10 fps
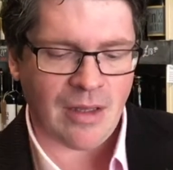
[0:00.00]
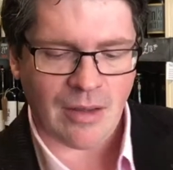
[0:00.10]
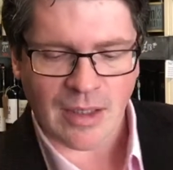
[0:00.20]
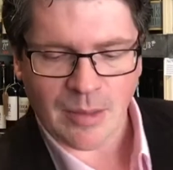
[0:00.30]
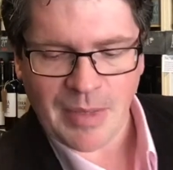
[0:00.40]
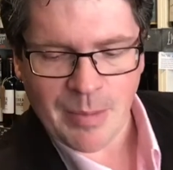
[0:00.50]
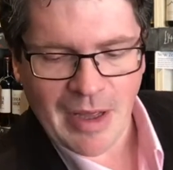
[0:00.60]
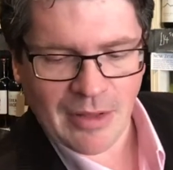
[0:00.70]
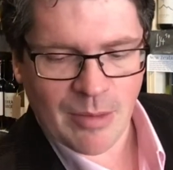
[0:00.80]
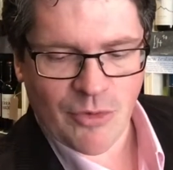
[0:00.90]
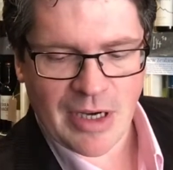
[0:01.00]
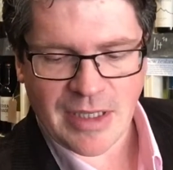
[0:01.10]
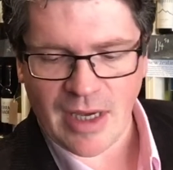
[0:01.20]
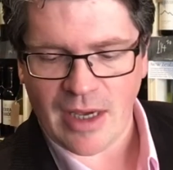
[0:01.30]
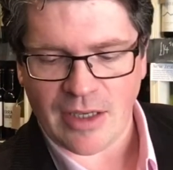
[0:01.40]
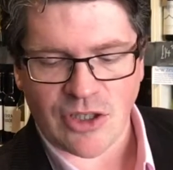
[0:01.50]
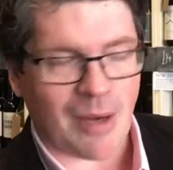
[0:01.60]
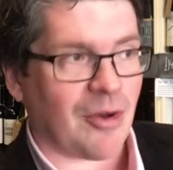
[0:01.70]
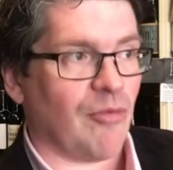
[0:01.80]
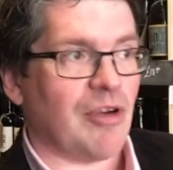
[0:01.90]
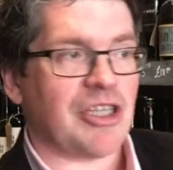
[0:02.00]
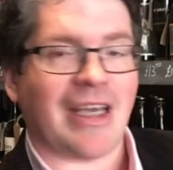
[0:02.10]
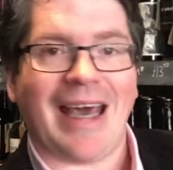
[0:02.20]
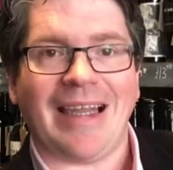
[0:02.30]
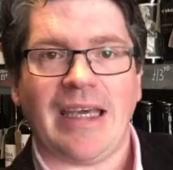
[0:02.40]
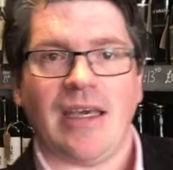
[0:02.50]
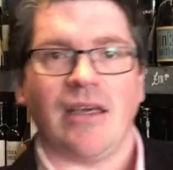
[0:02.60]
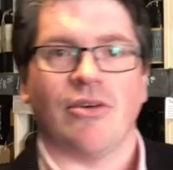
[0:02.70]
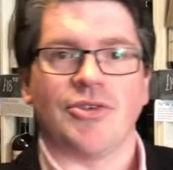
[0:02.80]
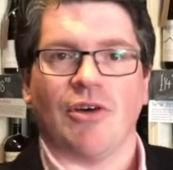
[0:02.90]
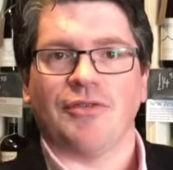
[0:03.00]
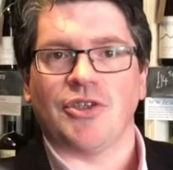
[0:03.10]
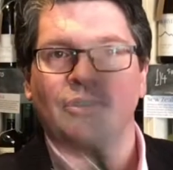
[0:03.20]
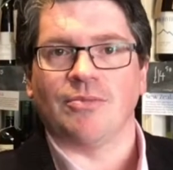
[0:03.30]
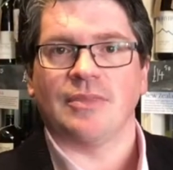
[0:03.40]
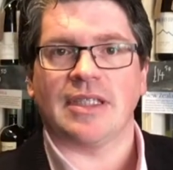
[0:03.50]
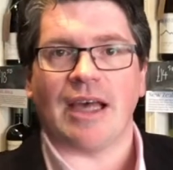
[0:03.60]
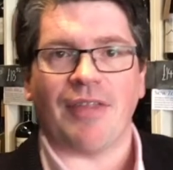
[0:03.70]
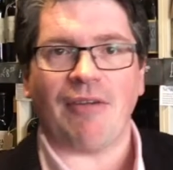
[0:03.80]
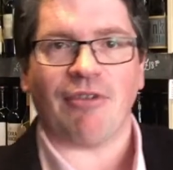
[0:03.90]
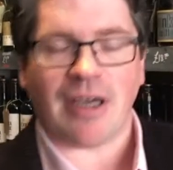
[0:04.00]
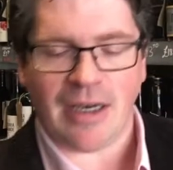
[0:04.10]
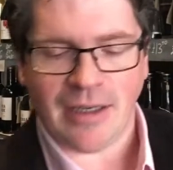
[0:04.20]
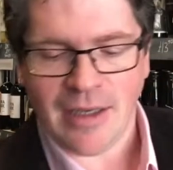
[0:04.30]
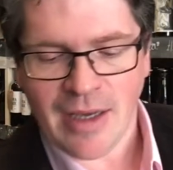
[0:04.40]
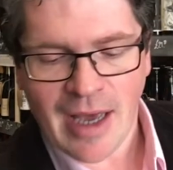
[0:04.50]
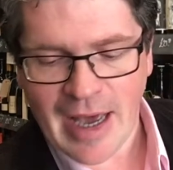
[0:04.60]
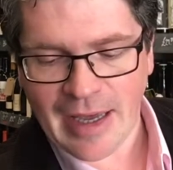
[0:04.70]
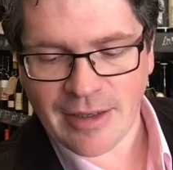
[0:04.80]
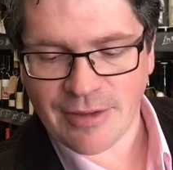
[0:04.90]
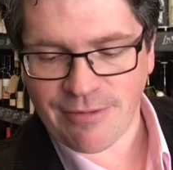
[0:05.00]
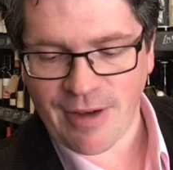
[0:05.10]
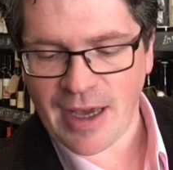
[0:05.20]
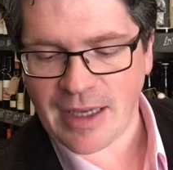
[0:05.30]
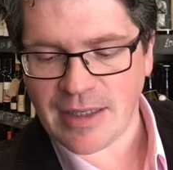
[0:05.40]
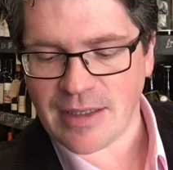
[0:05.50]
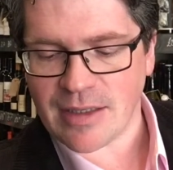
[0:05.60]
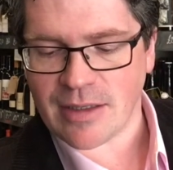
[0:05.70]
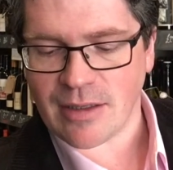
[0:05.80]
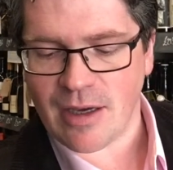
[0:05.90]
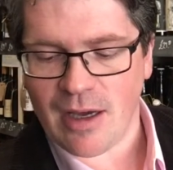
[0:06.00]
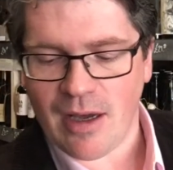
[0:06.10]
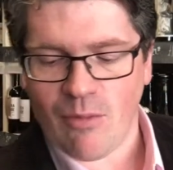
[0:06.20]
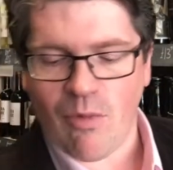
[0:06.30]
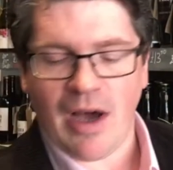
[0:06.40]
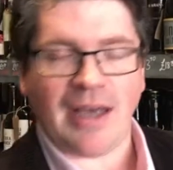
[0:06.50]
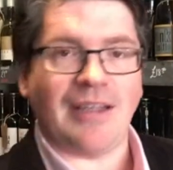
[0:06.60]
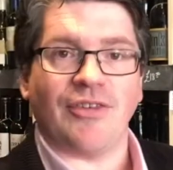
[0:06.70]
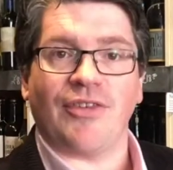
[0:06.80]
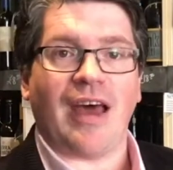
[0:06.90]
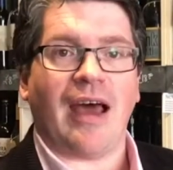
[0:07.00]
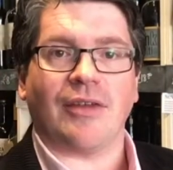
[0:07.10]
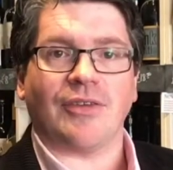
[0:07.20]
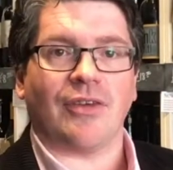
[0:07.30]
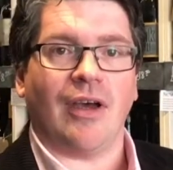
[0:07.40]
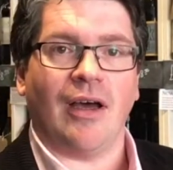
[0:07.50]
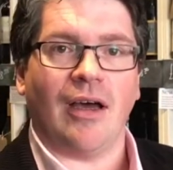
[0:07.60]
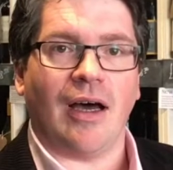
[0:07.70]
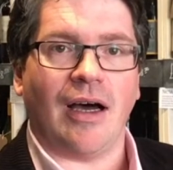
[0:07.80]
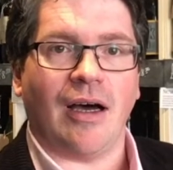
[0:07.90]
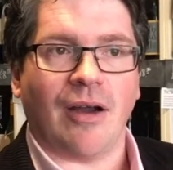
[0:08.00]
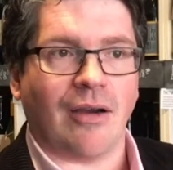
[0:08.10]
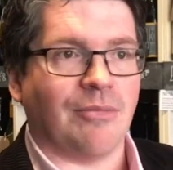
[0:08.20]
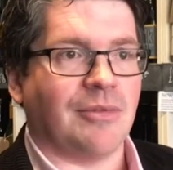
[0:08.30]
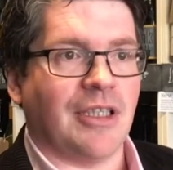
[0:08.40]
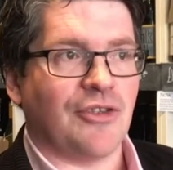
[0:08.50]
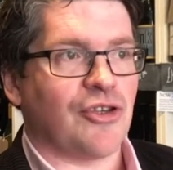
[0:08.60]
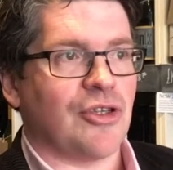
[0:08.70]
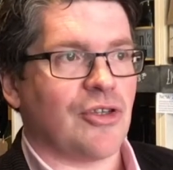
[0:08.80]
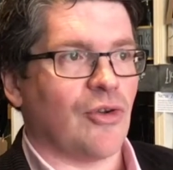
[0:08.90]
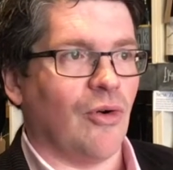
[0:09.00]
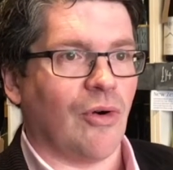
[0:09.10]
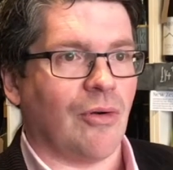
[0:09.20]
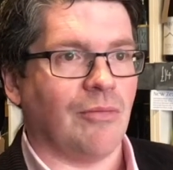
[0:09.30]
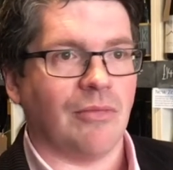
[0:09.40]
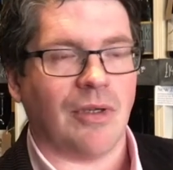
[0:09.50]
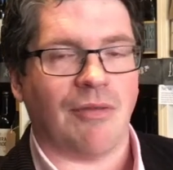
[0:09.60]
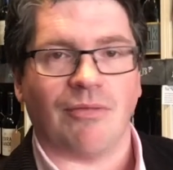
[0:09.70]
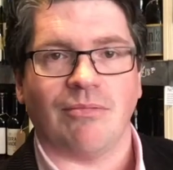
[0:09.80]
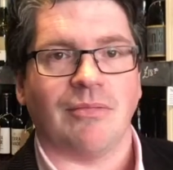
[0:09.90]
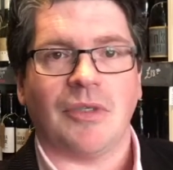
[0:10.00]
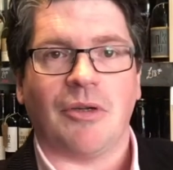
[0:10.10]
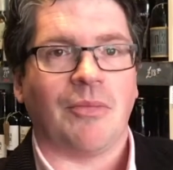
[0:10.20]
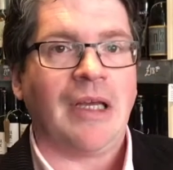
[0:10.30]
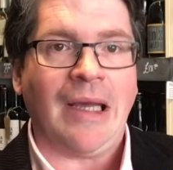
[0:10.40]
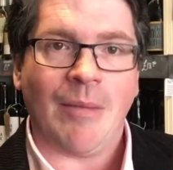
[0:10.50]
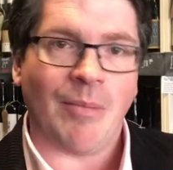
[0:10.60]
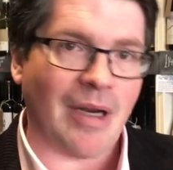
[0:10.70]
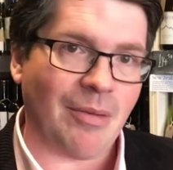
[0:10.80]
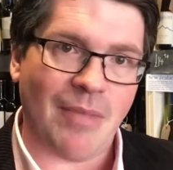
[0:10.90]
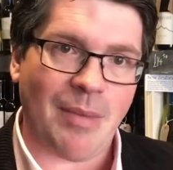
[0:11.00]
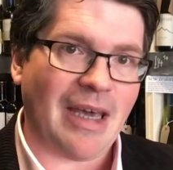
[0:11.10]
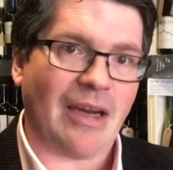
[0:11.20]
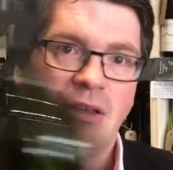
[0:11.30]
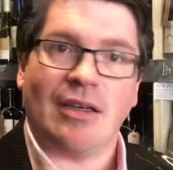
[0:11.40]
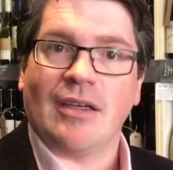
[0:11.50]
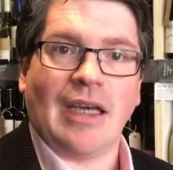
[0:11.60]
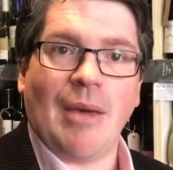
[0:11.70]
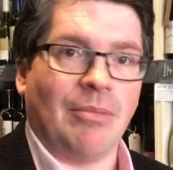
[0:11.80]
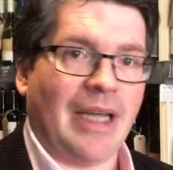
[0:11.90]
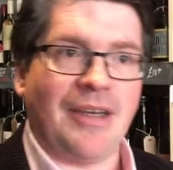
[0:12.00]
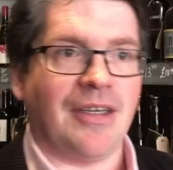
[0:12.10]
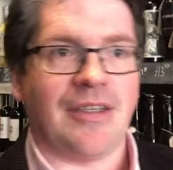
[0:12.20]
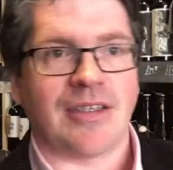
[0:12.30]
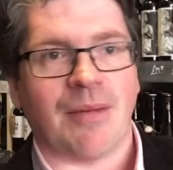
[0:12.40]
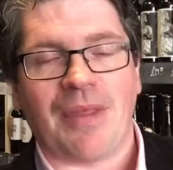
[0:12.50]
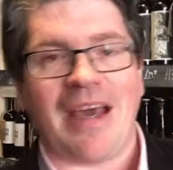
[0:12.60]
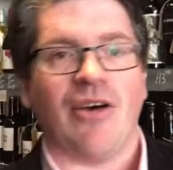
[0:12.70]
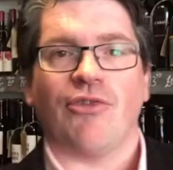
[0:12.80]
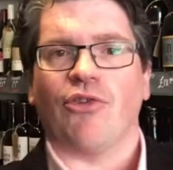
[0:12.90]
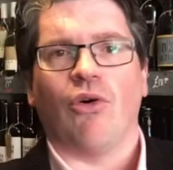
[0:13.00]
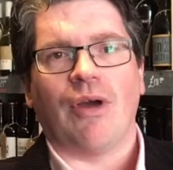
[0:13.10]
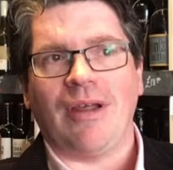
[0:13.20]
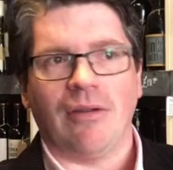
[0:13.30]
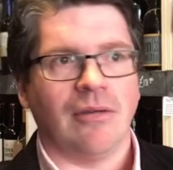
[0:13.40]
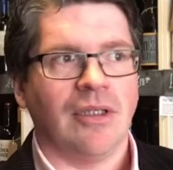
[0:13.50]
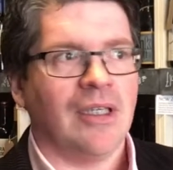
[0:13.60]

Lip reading: little bit about Liberator. A chap called Richard Kelly, he goes off to South Africa and finds wines that are delicious or, you know, but are maybe going to get blended into something else, or he'll